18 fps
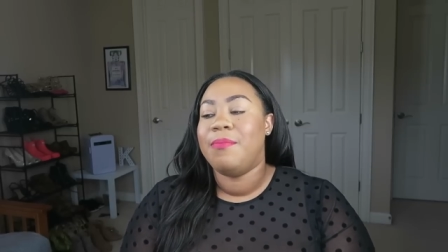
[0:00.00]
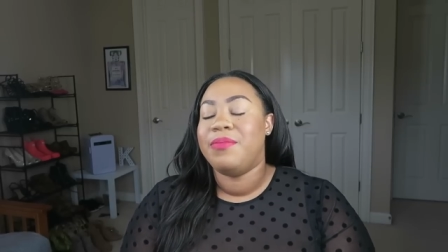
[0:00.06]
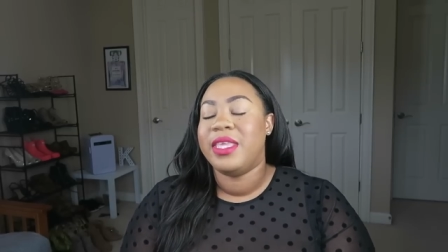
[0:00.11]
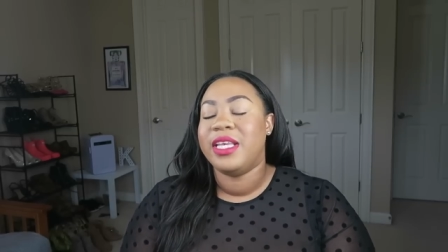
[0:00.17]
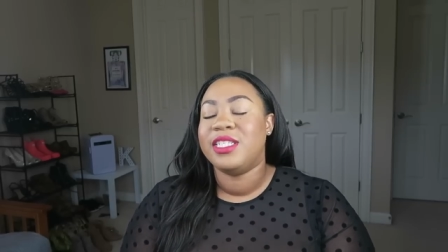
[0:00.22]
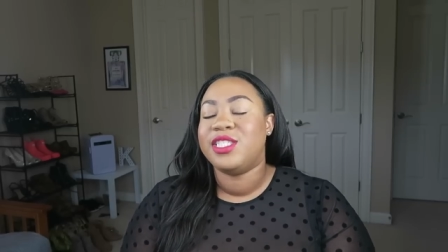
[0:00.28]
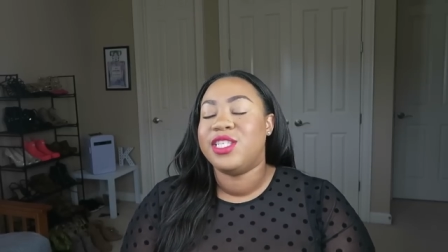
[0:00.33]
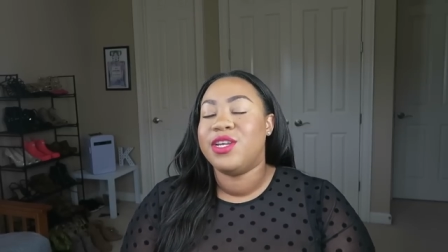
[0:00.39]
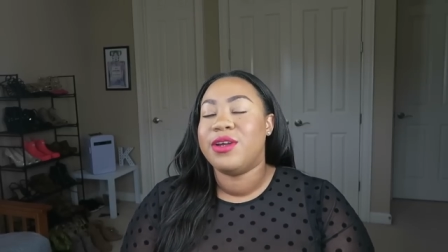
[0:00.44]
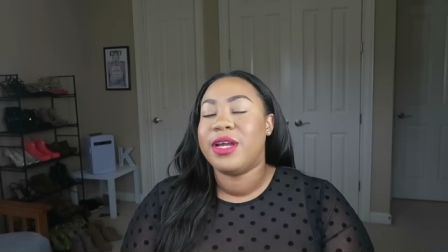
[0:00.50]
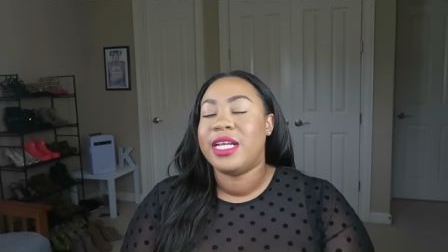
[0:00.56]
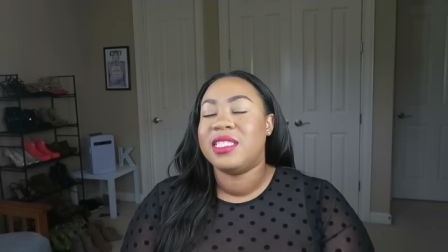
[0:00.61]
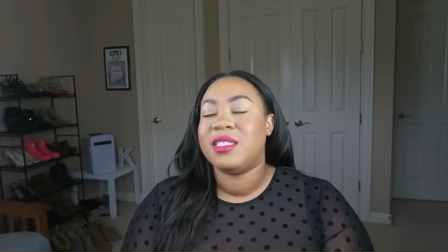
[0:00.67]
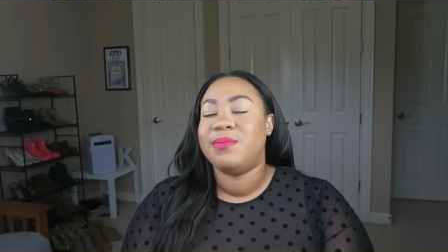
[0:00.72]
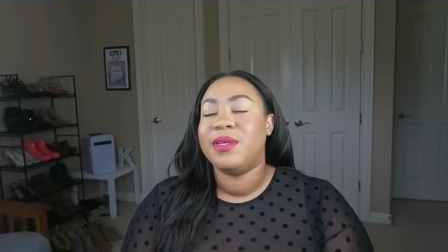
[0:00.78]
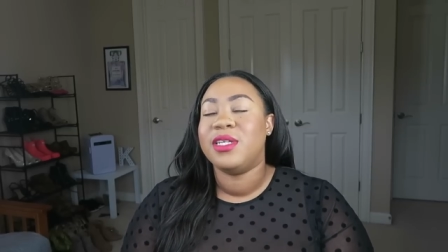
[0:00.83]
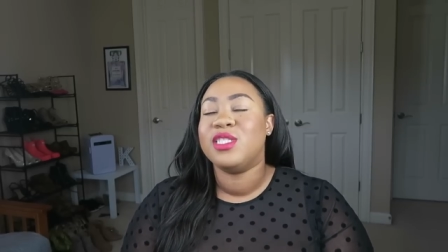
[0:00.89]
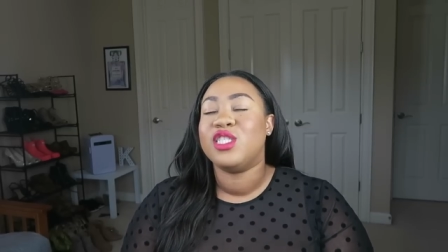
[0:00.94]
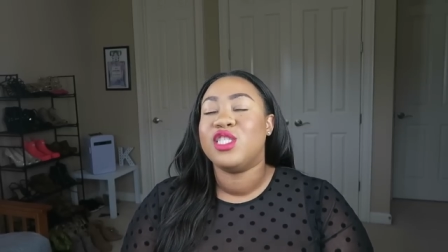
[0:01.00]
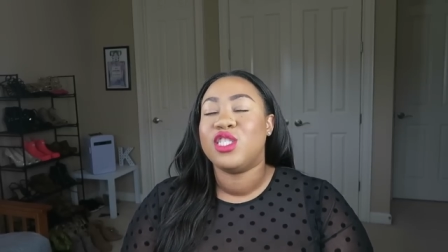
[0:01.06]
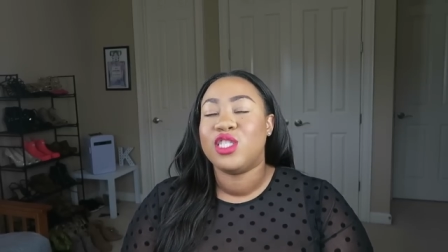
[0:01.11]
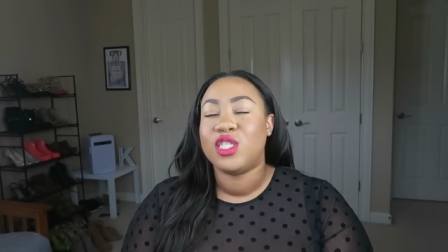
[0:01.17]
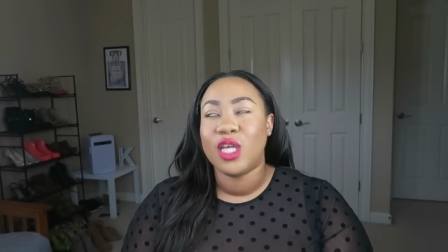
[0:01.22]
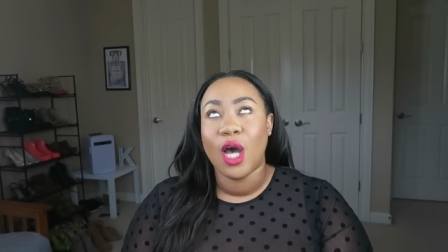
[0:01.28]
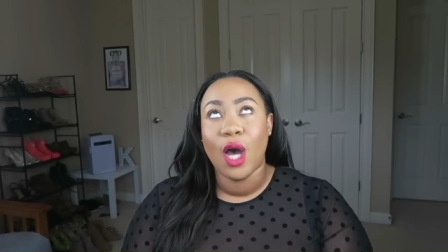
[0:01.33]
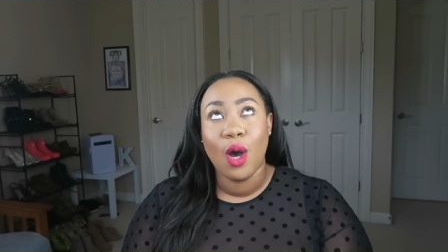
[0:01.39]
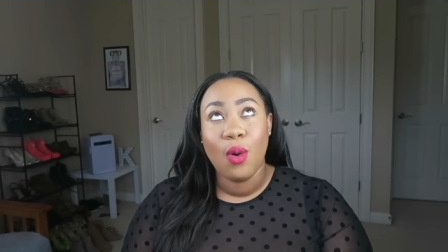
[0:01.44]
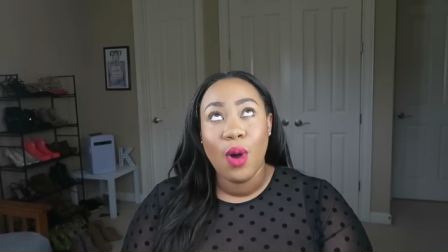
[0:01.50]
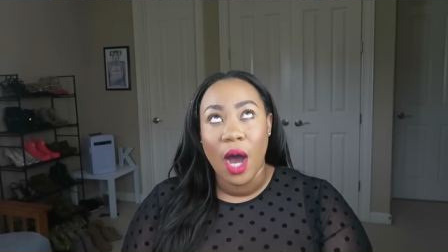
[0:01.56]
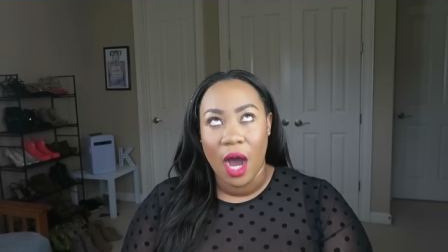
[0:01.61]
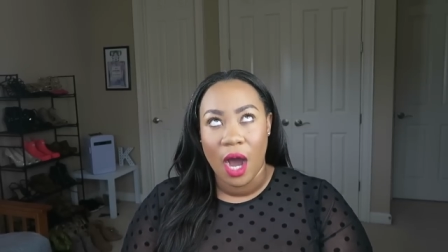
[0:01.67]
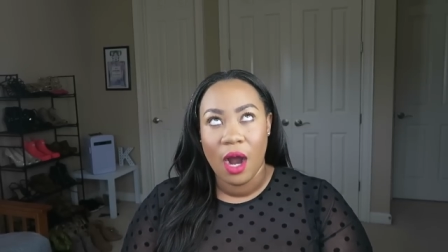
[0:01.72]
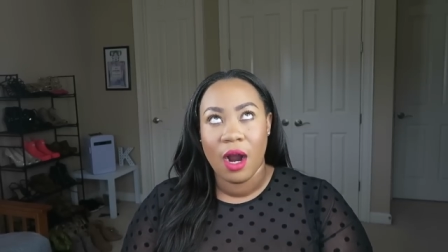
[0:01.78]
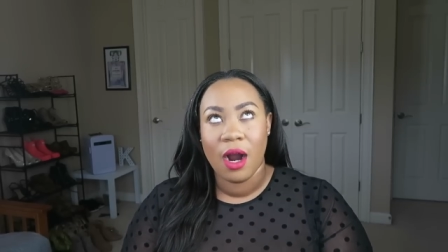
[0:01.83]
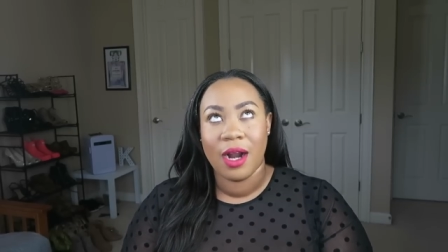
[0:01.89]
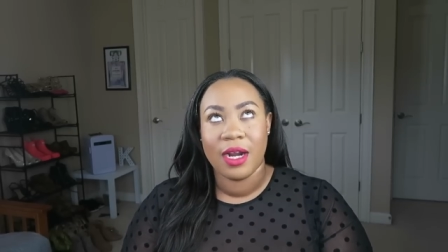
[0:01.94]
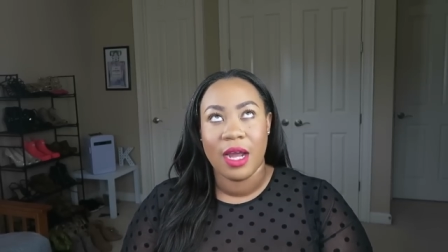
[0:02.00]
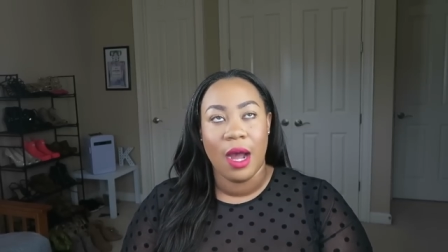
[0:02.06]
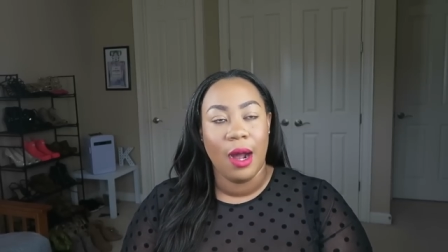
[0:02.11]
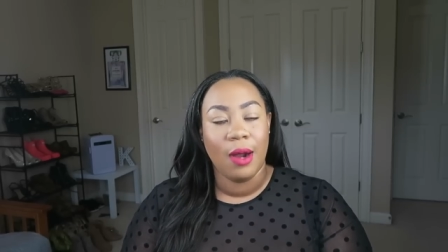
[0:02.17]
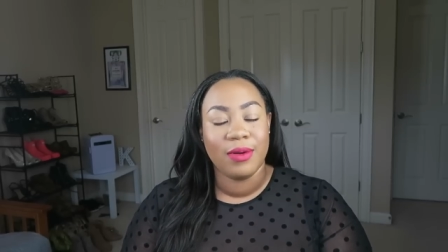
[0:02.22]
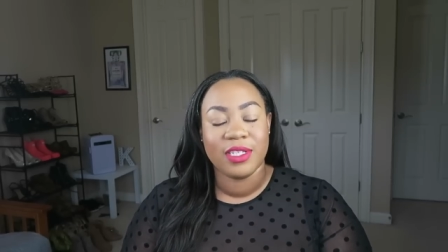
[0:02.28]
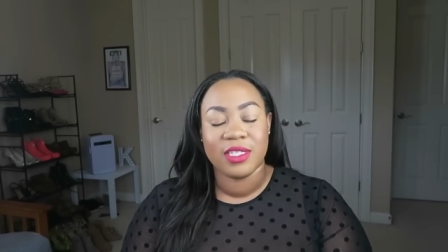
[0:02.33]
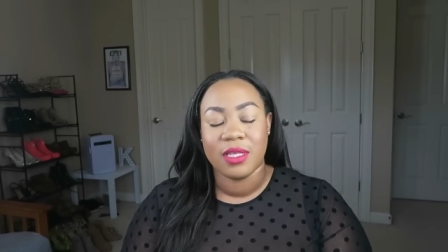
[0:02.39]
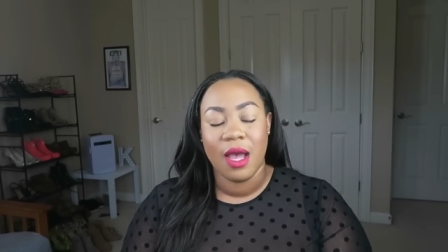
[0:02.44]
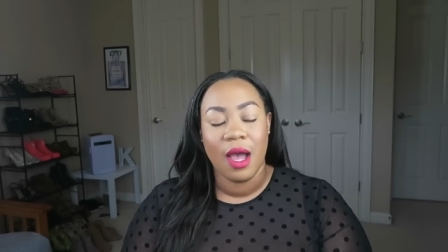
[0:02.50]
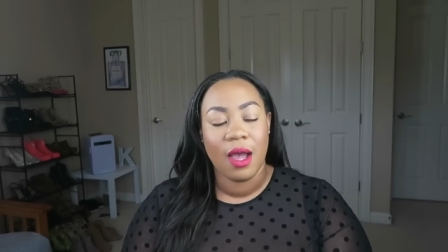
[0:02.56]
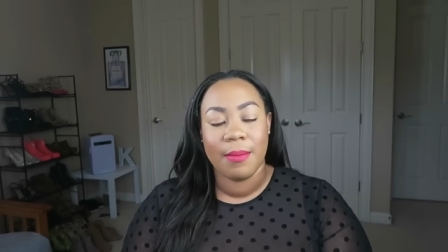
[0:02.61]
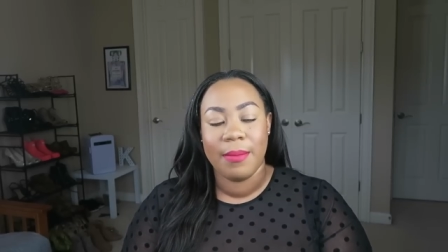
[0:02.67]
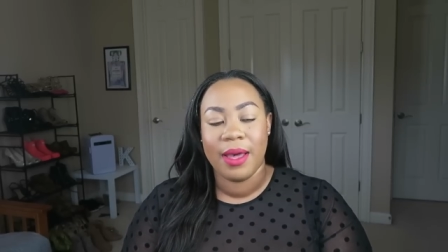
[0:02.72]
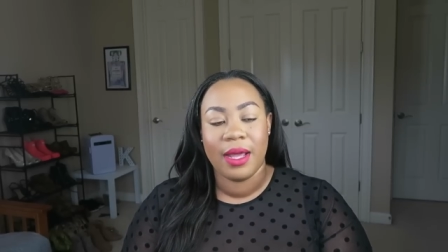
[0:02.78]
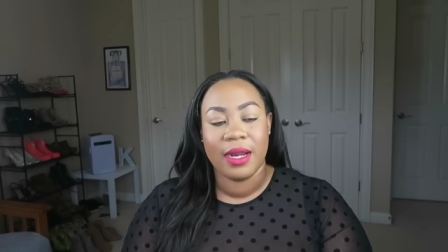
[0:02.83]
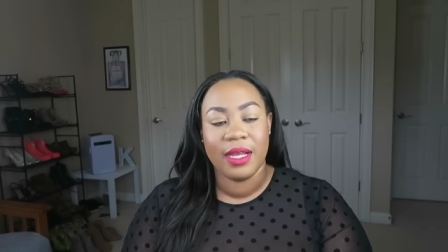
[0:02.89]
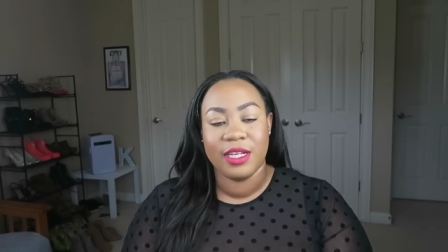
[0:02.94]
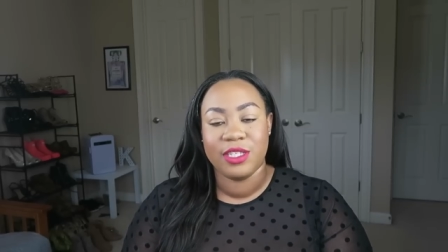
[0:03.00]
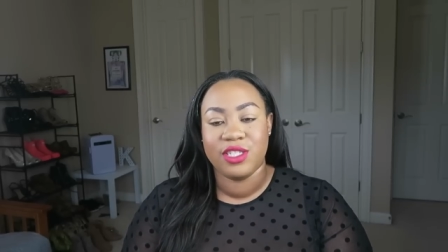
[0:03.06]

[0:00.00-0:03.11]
This year has been so hard. I always talk about it.